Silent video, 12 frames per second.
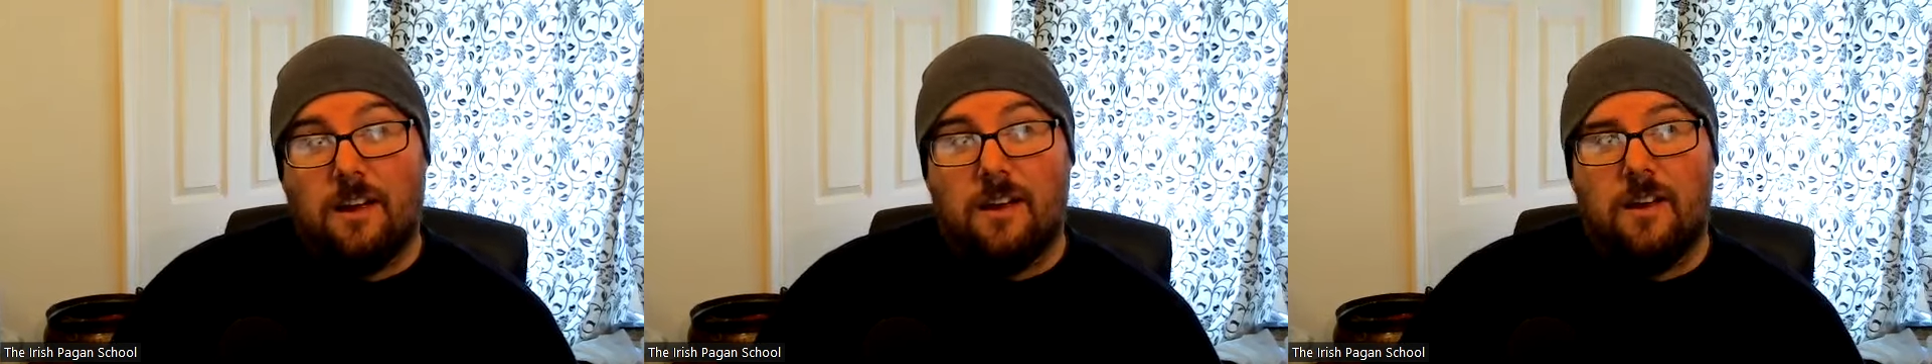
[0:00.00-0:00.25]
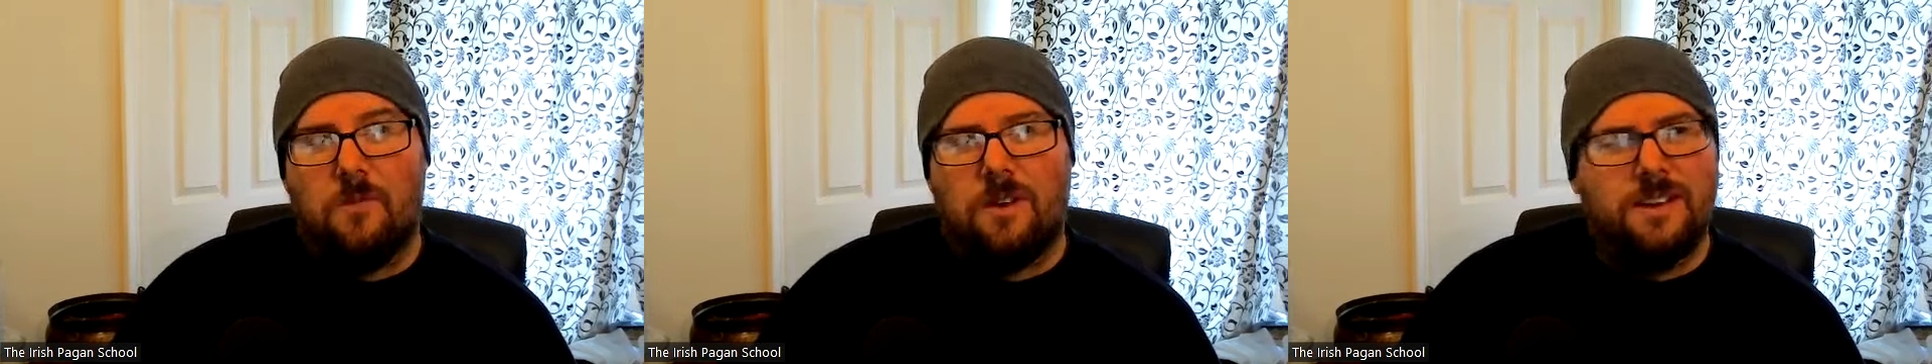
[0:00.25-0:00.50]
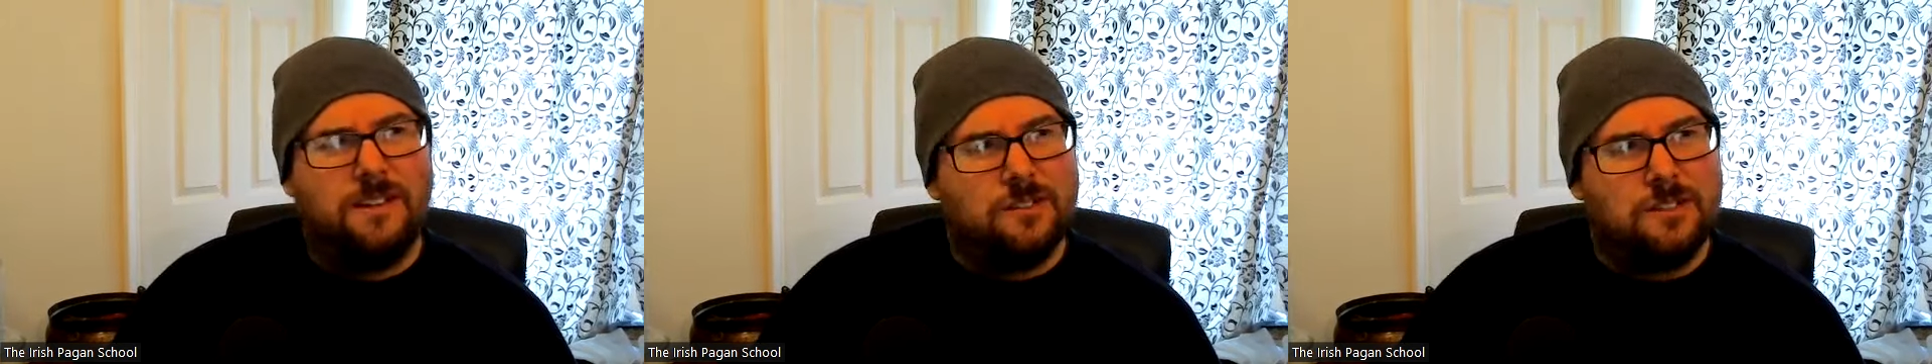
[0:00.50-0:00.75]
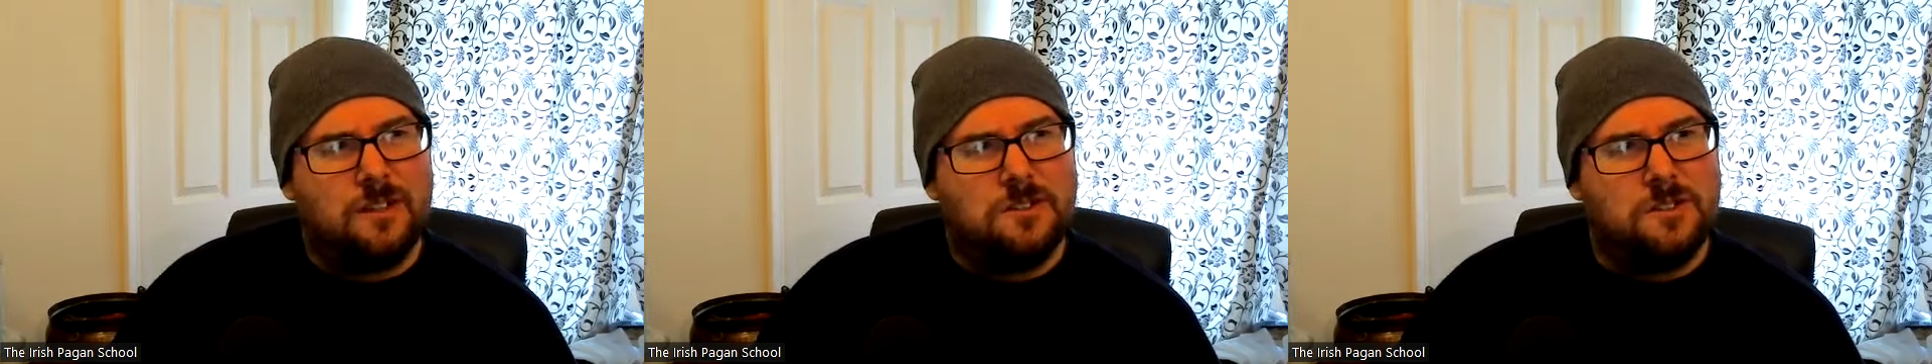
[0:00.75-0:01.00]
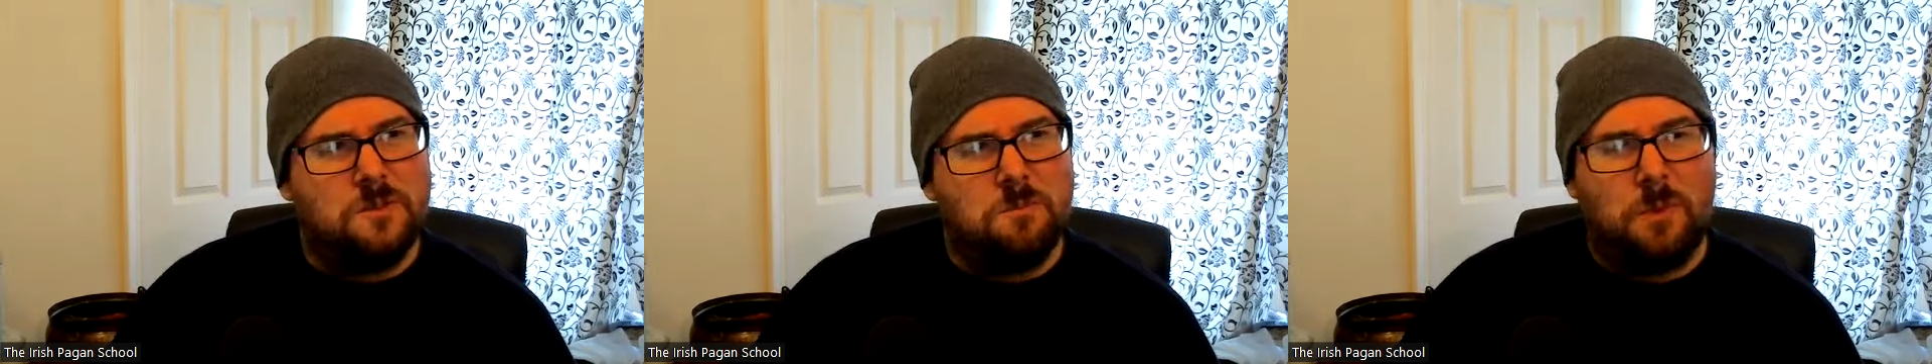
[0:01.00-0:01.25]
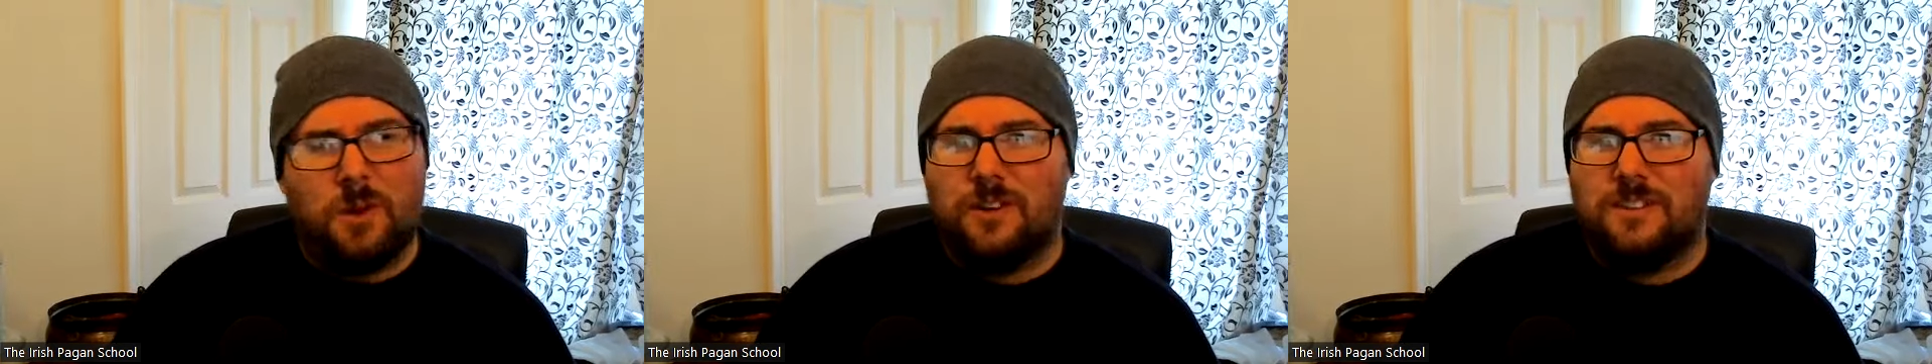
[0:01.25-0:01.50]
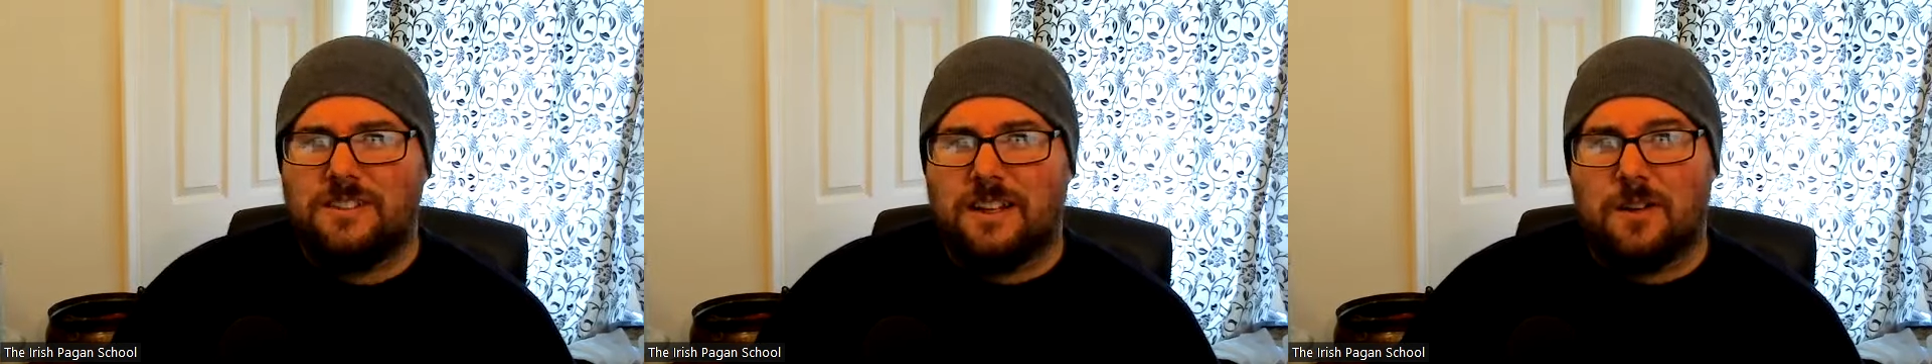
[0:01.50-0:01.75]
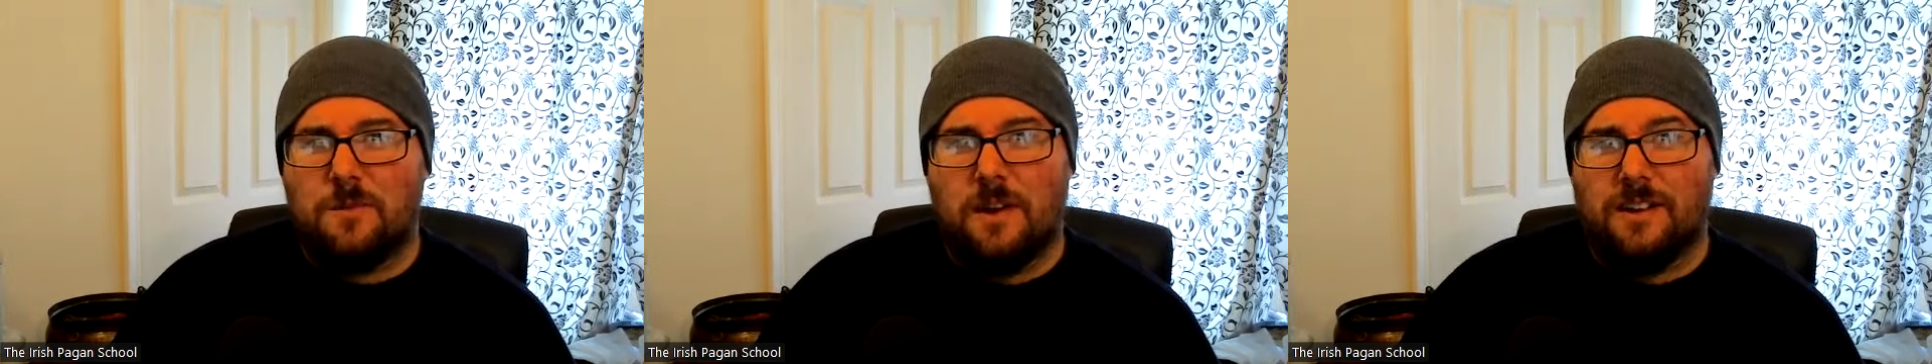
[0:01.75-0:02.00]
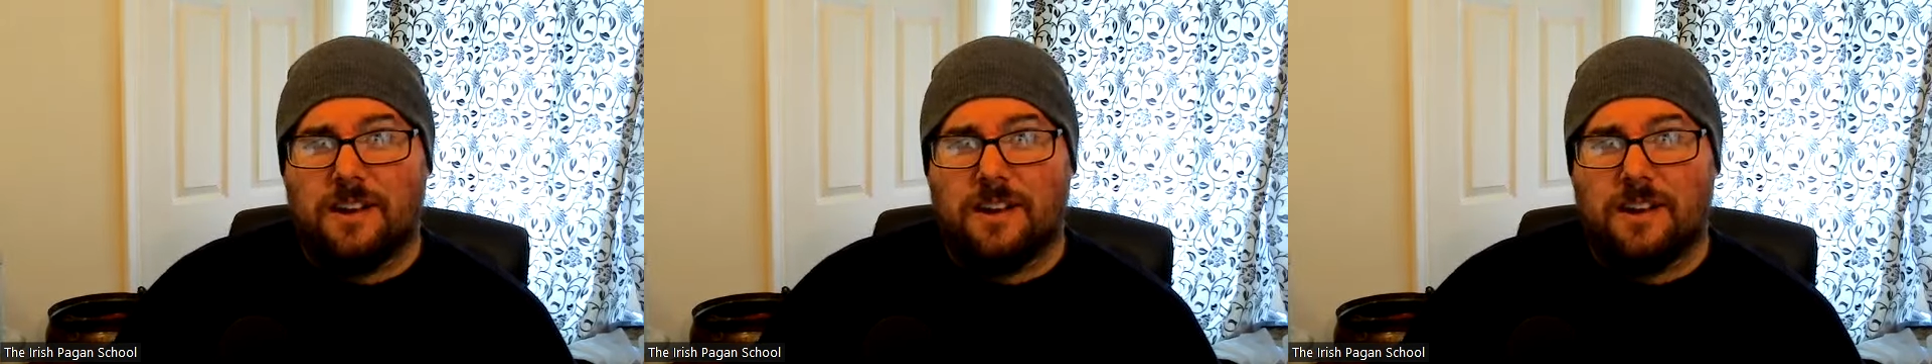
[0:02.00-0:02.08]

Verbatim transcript: I think there's also some birds that come out